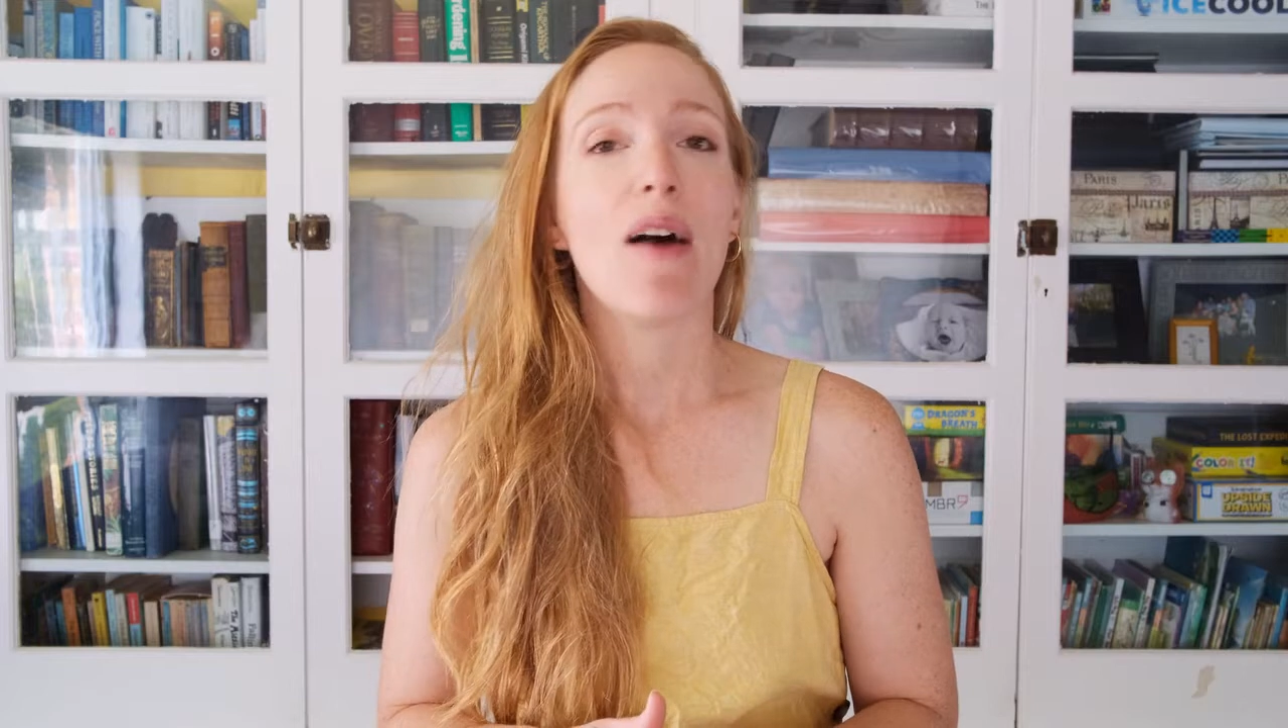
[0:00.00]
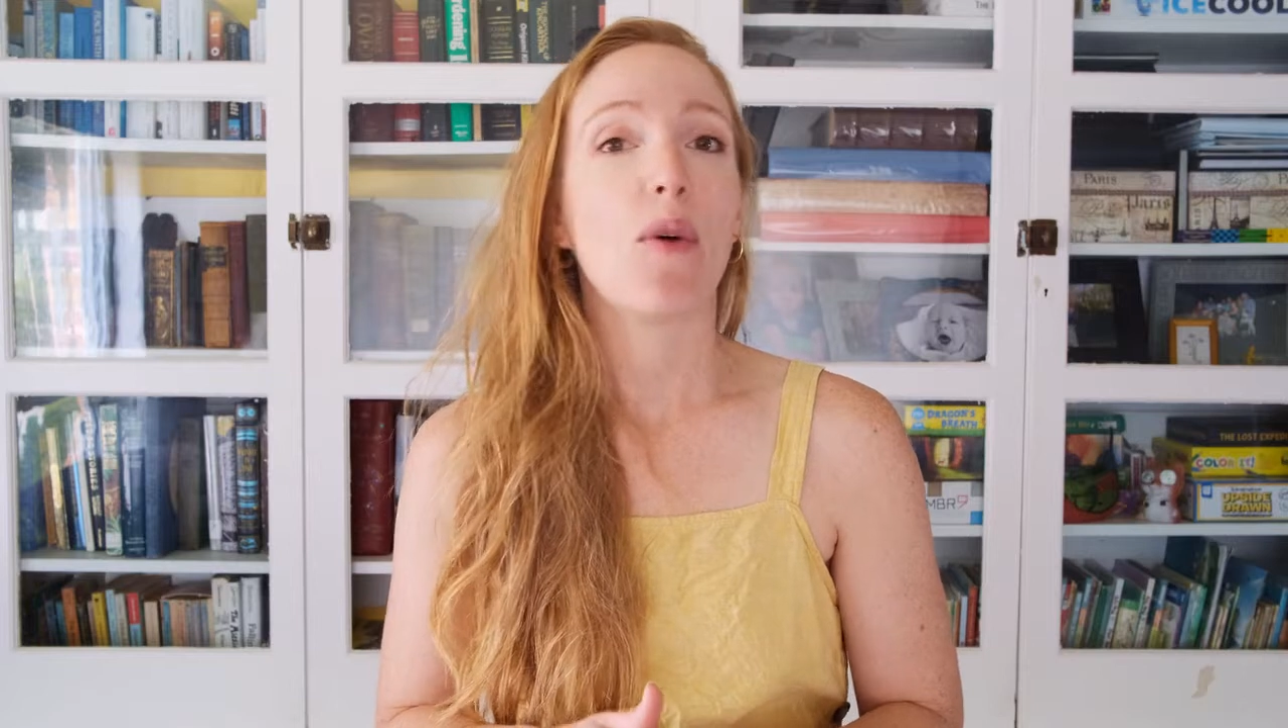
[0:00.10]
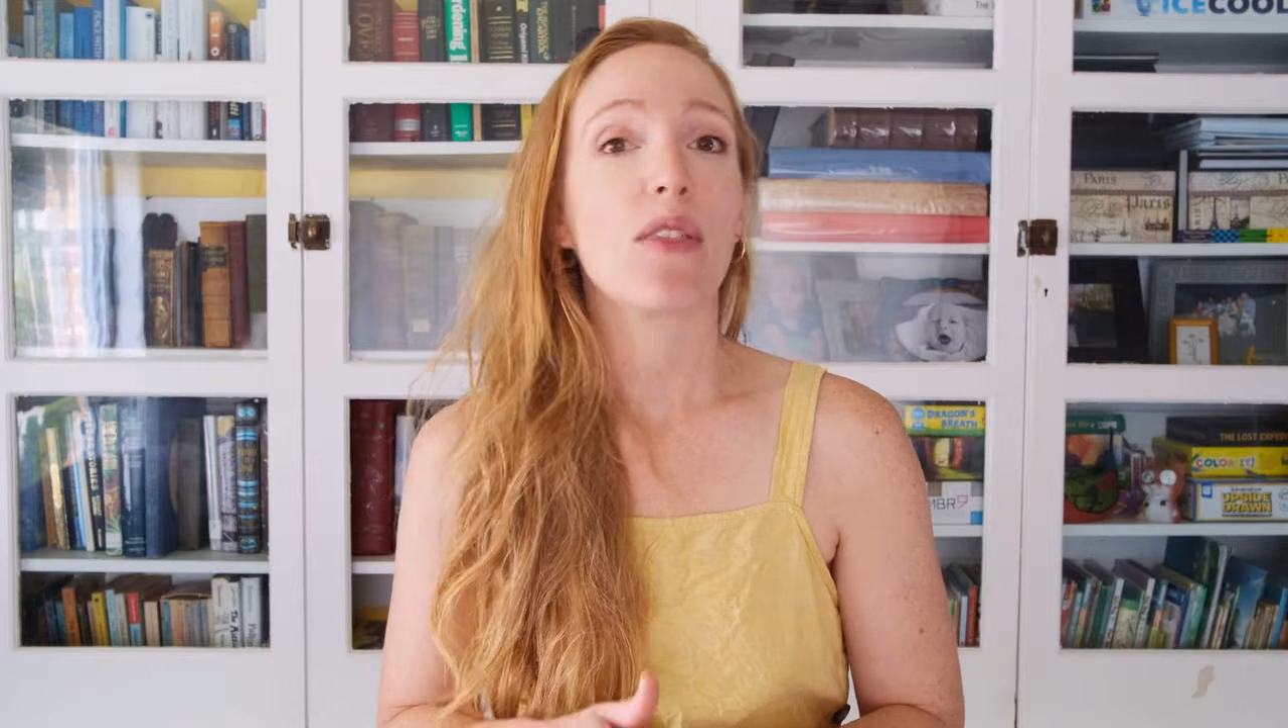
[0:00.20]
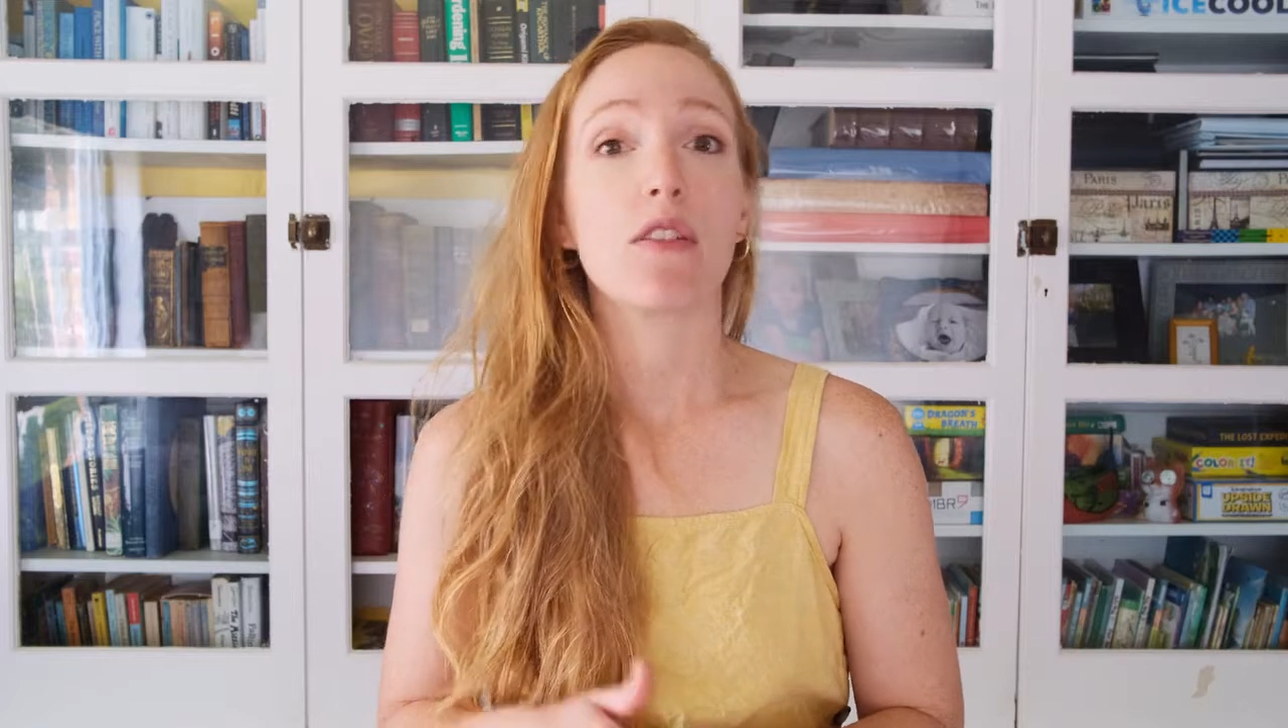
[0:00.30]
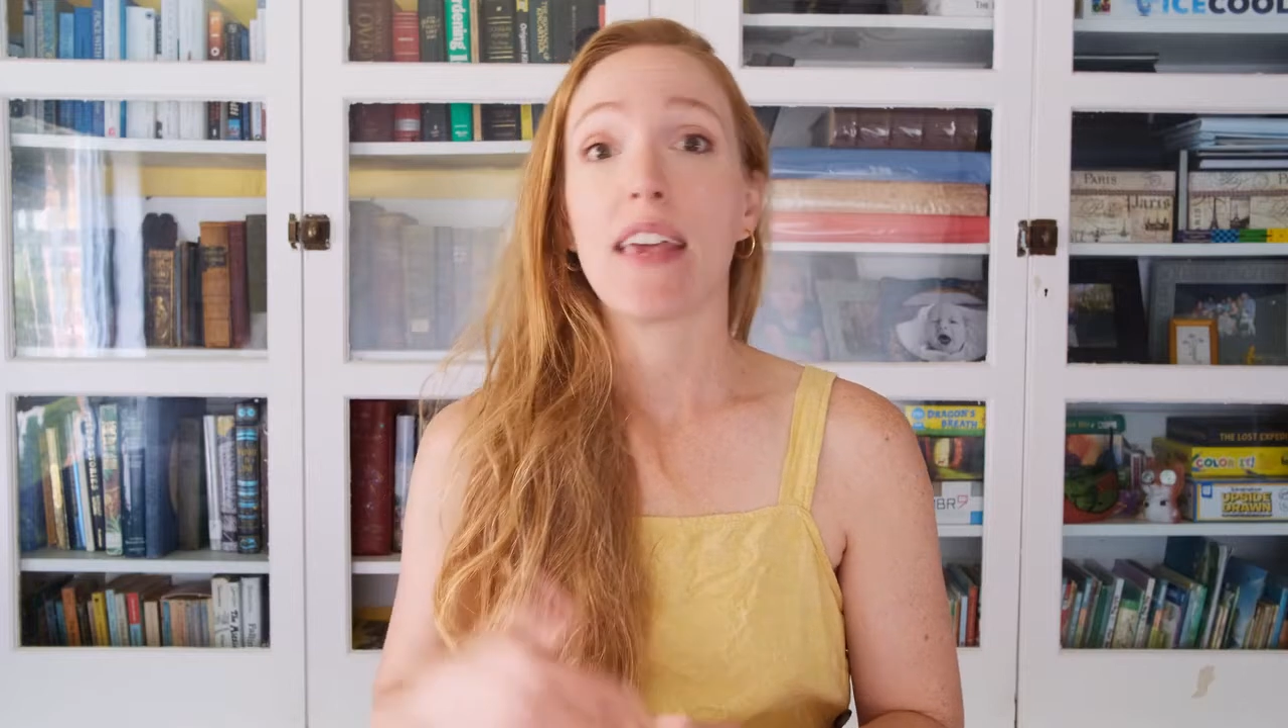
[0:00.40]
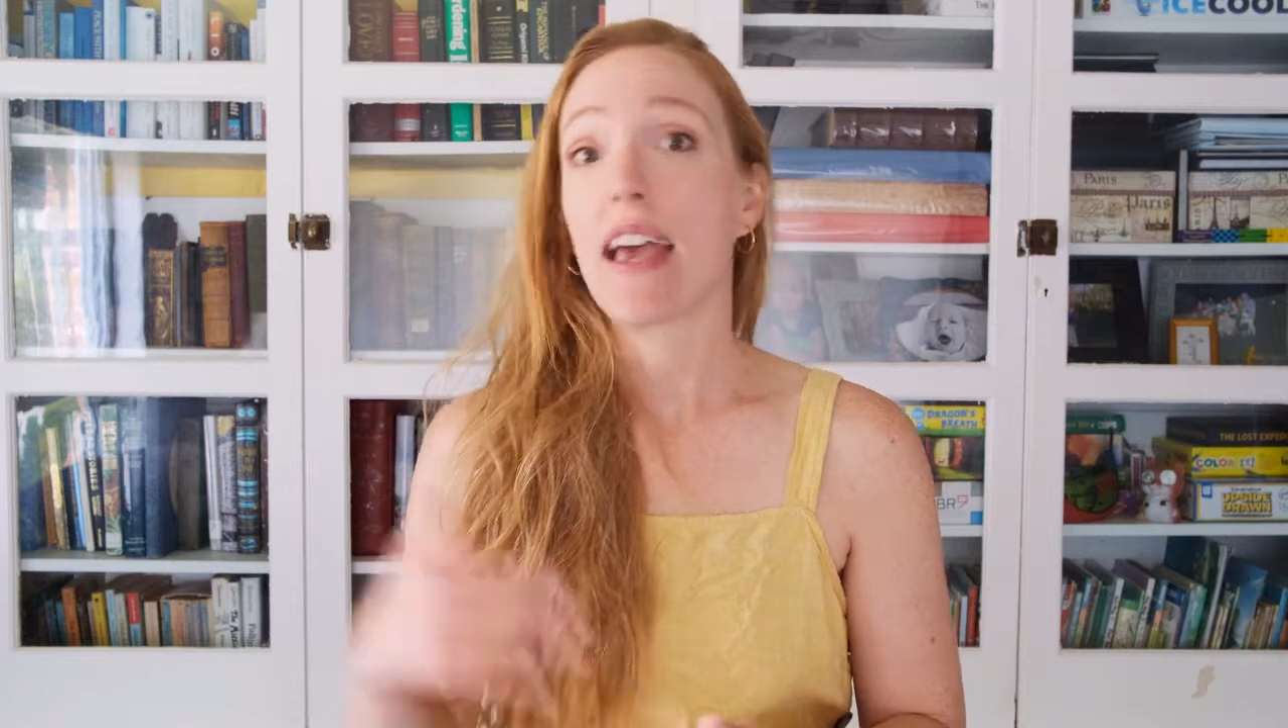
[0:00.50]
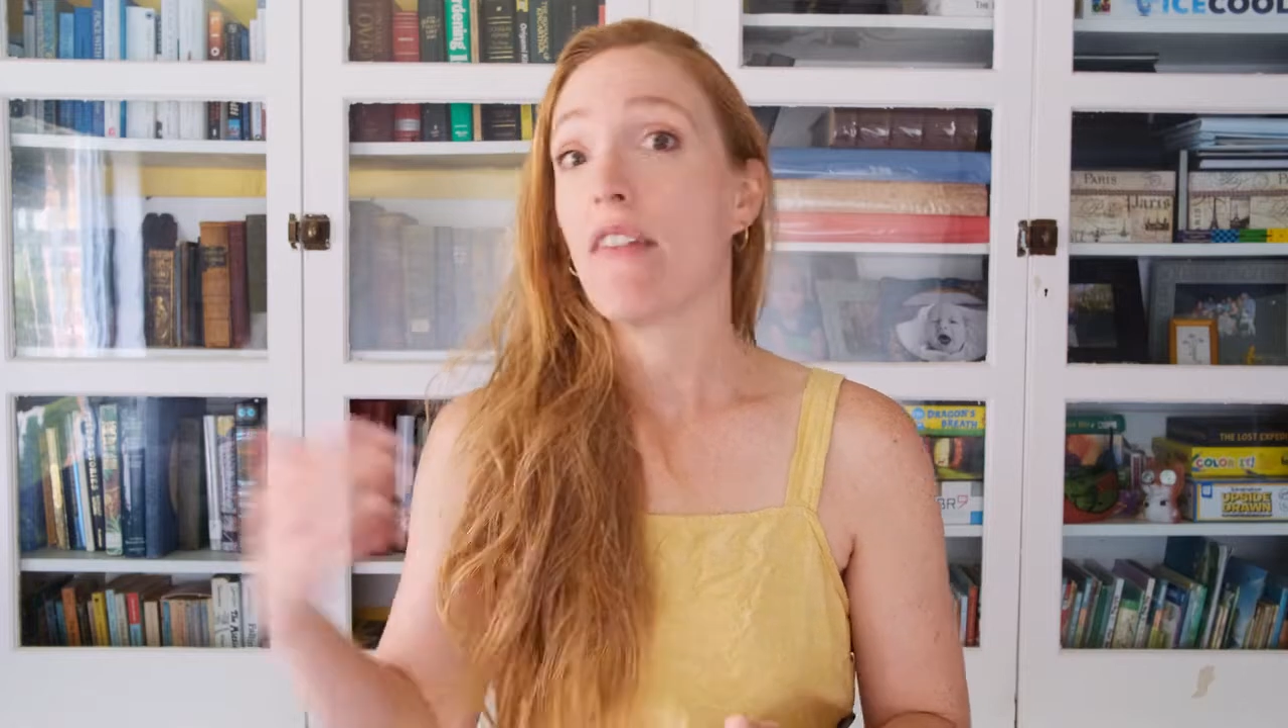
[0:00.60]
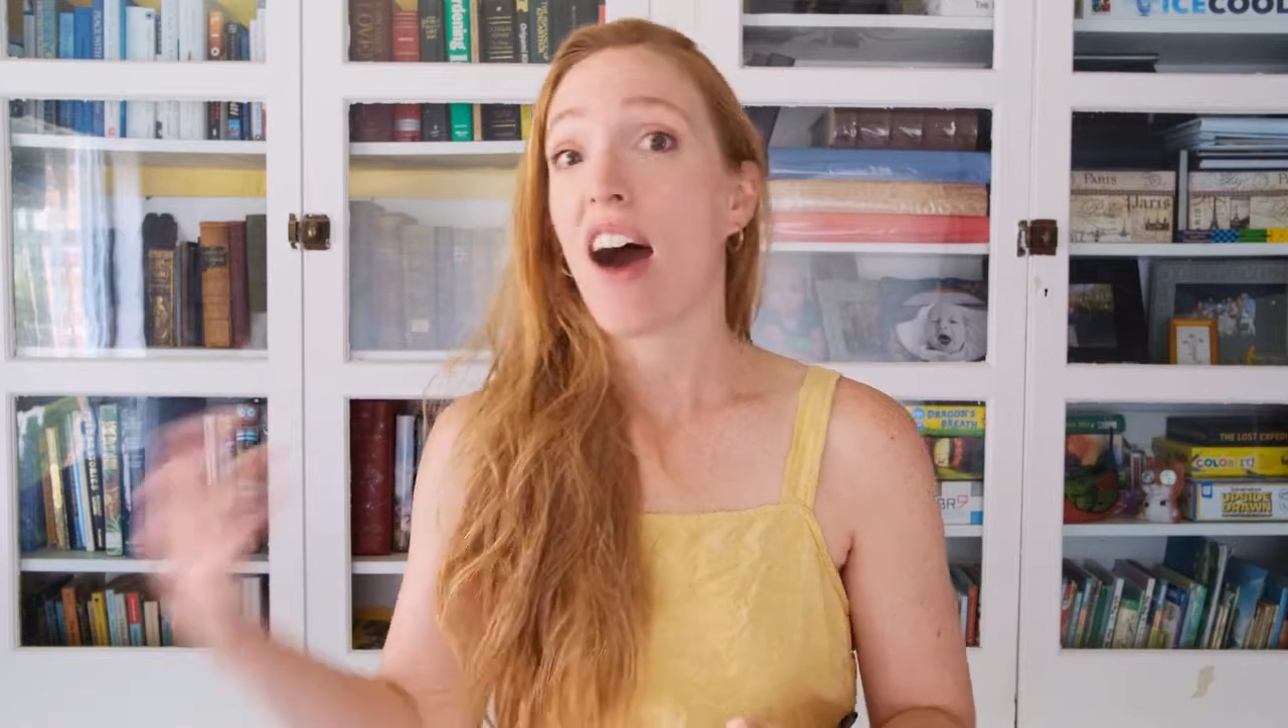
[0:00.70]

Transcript: whether they have